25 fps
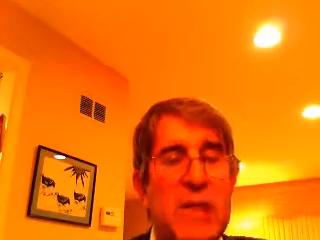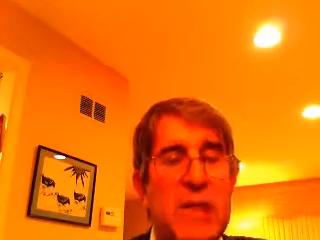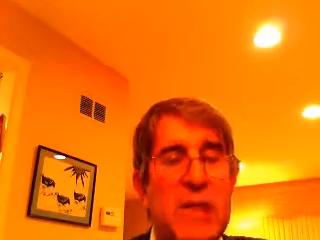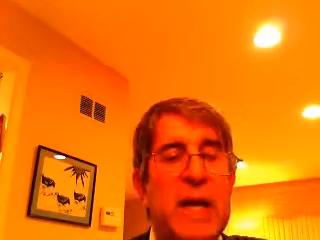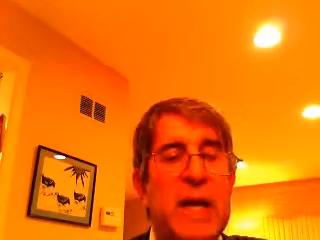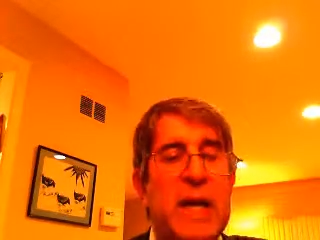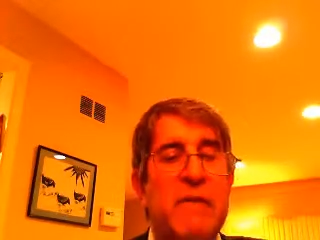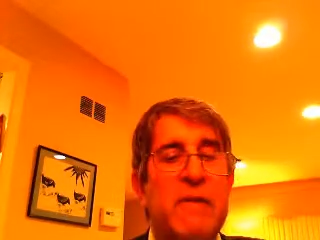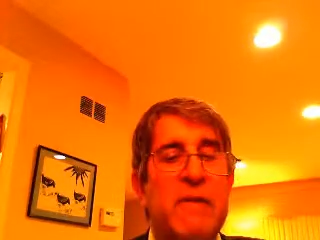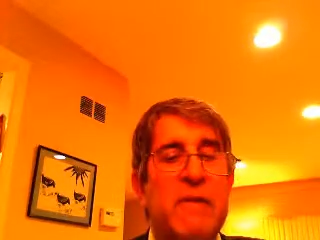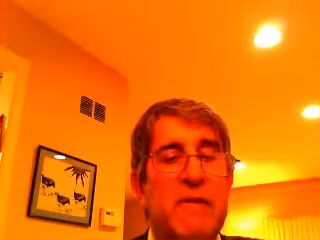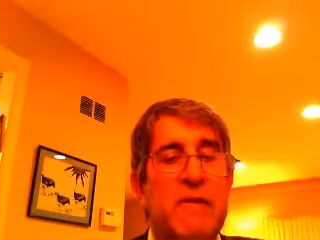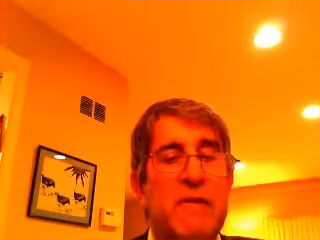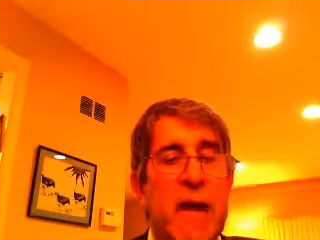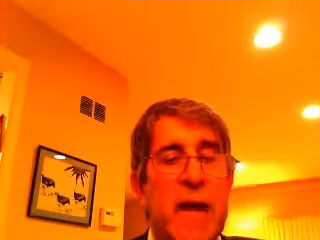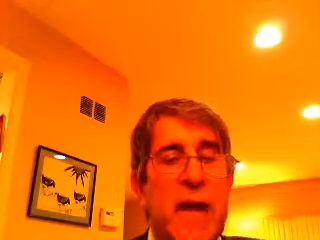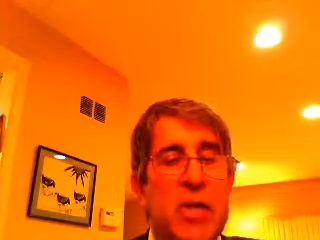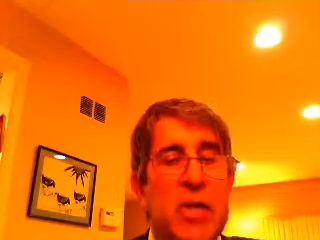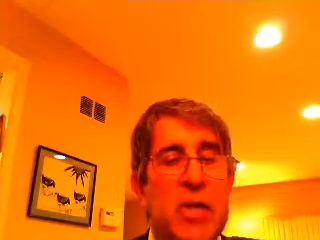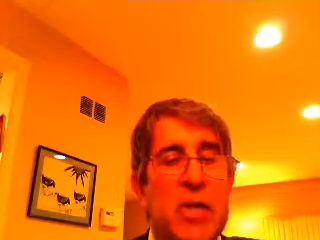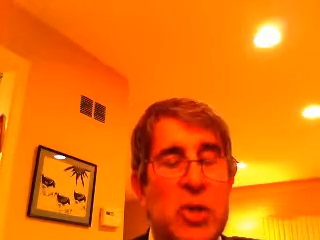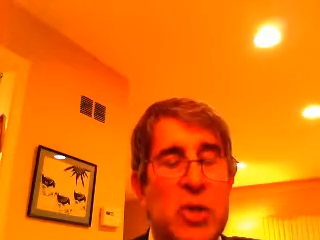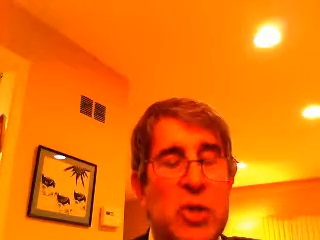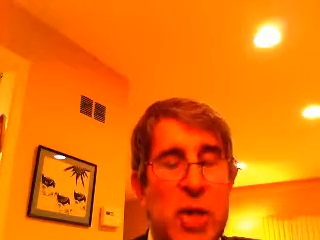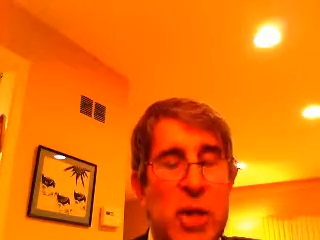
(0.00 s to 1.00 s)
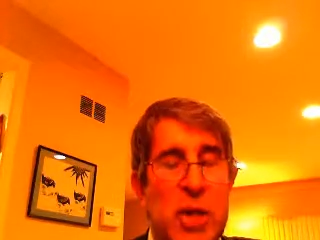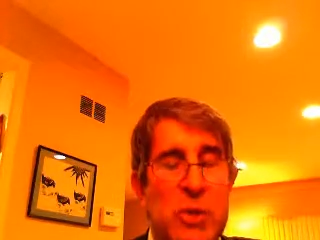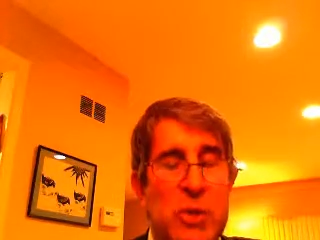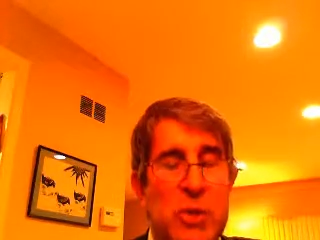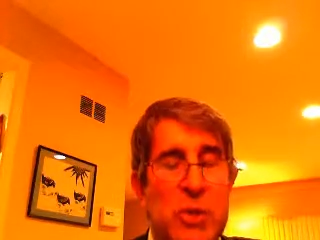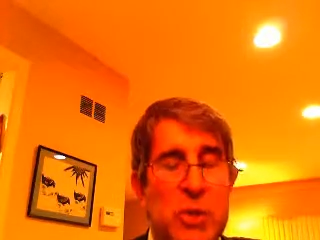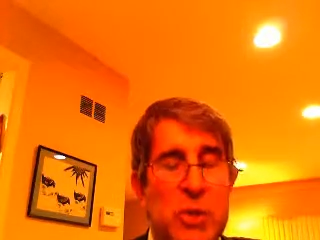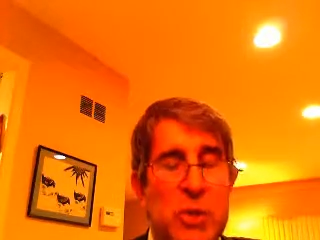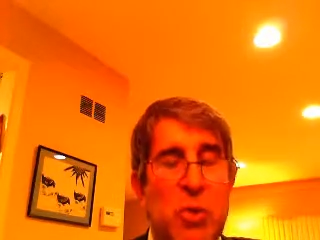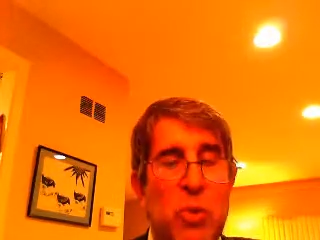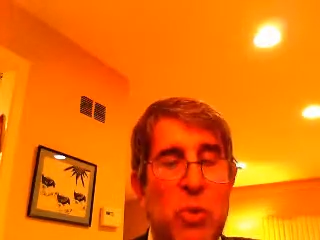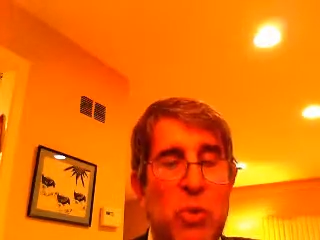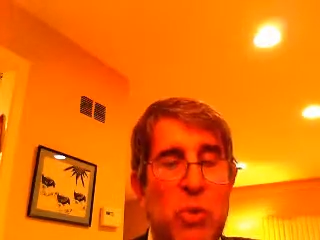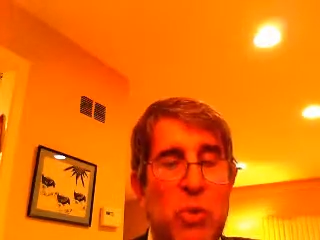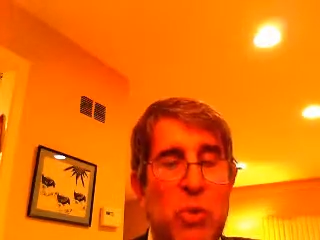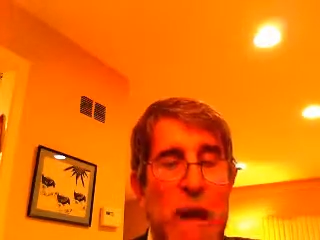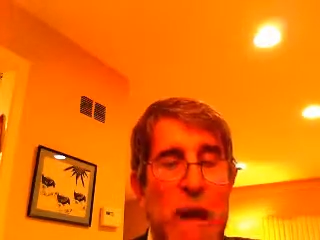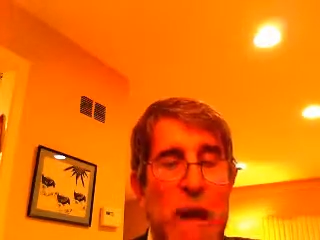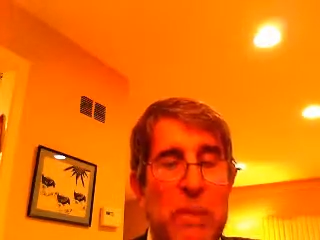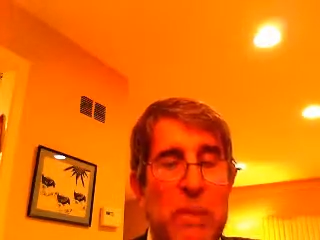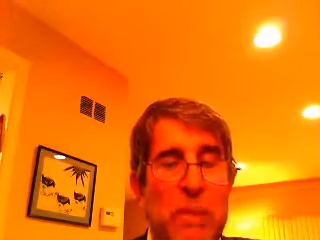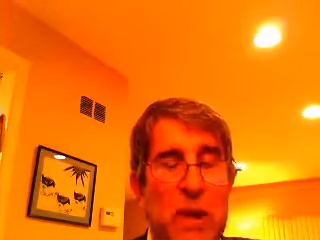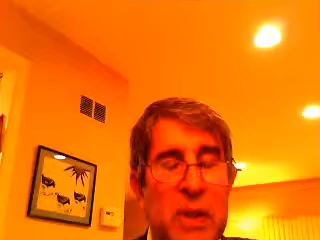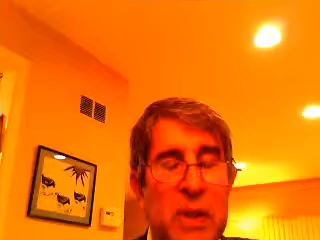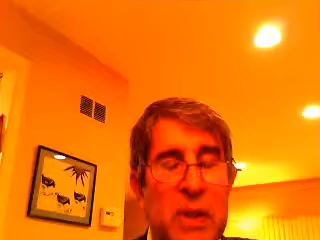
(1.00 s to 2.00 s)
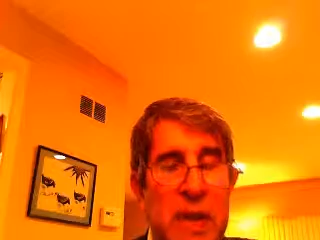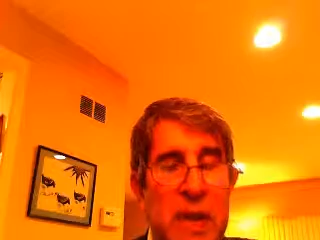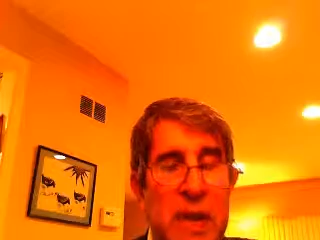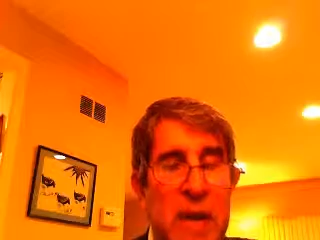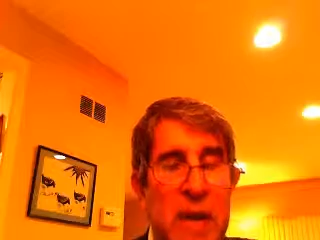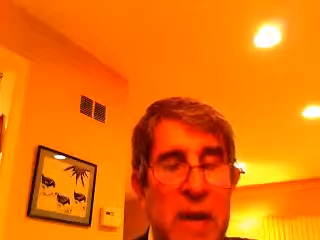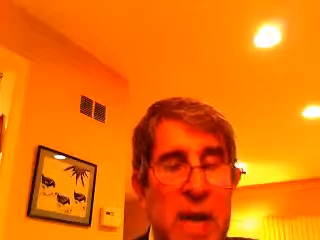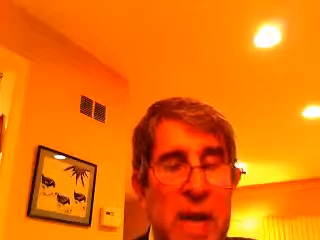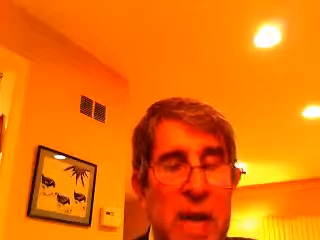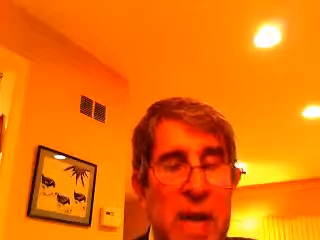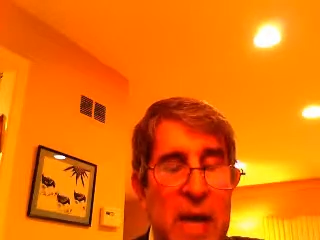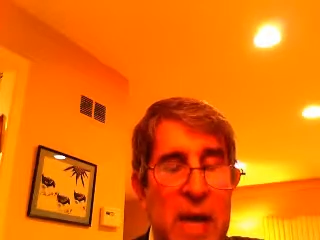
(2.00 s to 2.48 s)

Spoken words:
they can flash much more rapidly.